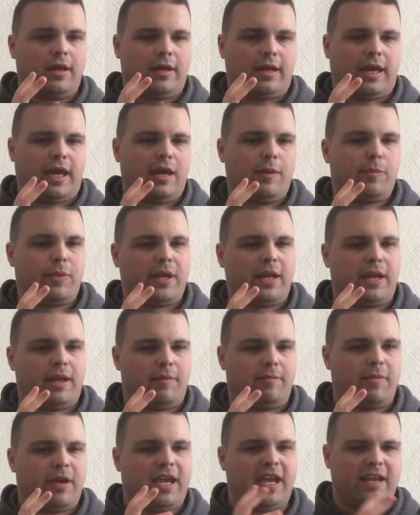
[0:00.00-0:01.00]
keeping
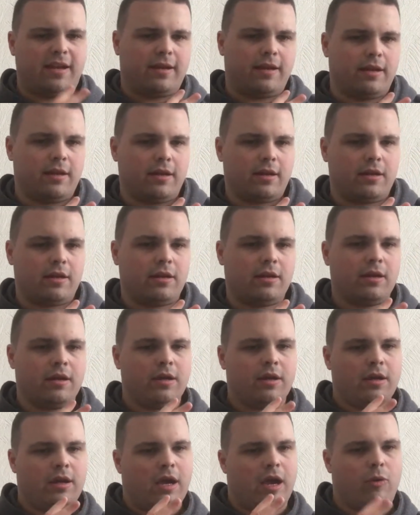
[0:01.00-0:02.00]
him hidden.
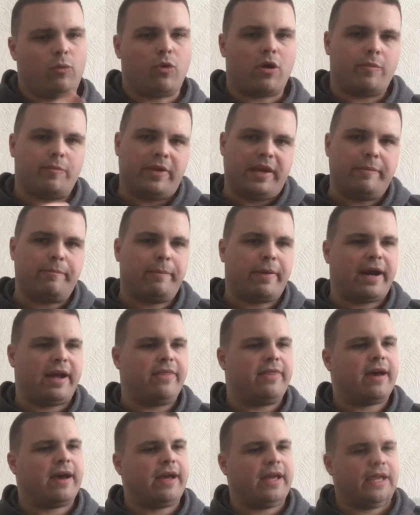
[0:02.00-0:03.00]
And what I mean by
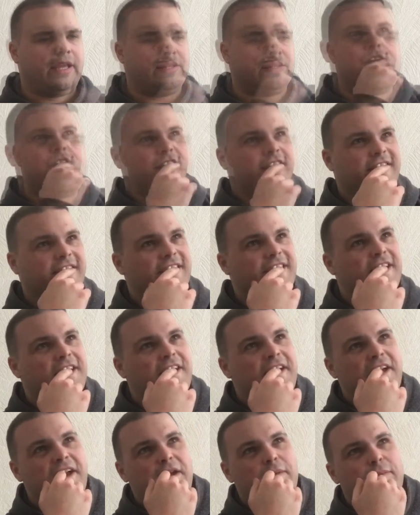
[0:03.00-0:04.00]
that is,
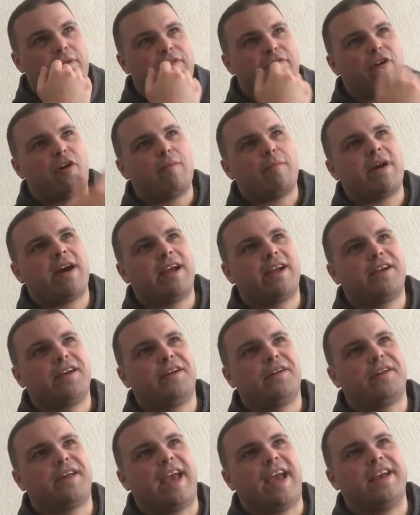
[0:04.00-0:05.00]
before
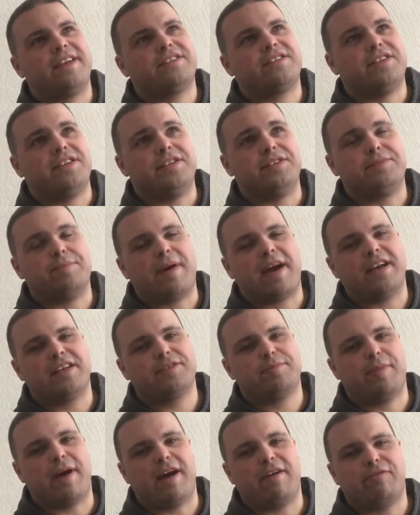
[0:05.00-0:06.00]
Michael gets his
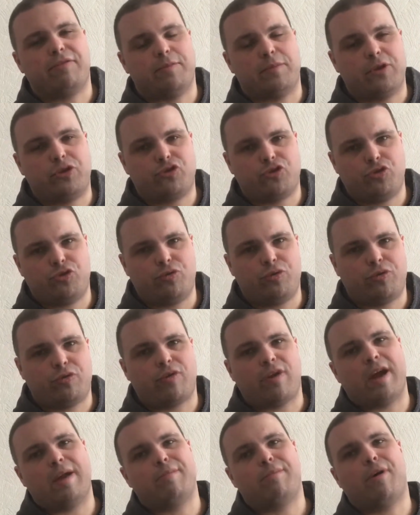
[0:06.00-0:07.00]
mask back from the true
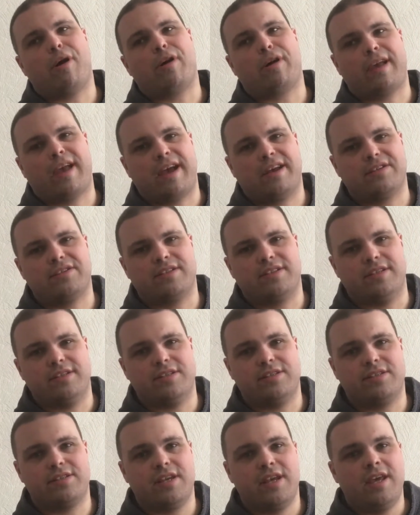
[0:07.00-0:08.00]
crime
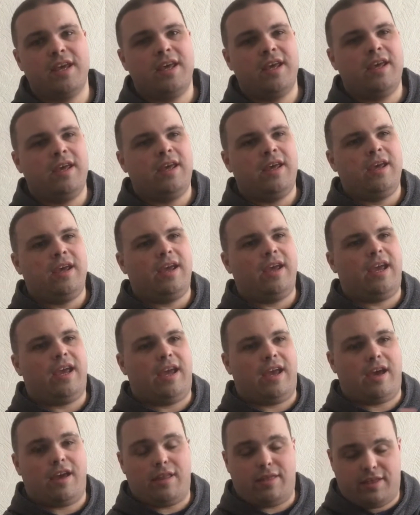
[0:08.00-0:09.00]
podcasters
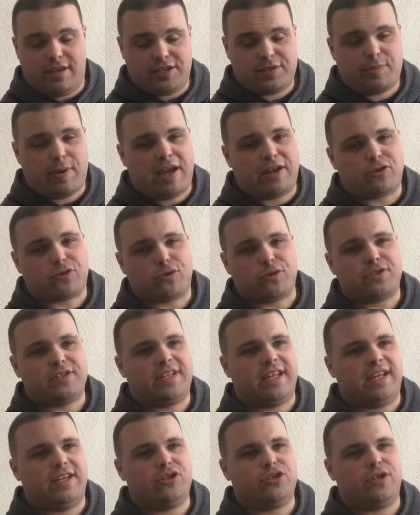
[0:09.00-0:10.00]
at this petrol
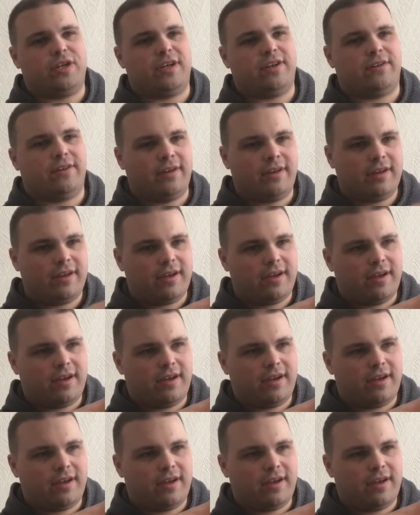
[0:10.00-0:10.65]
station,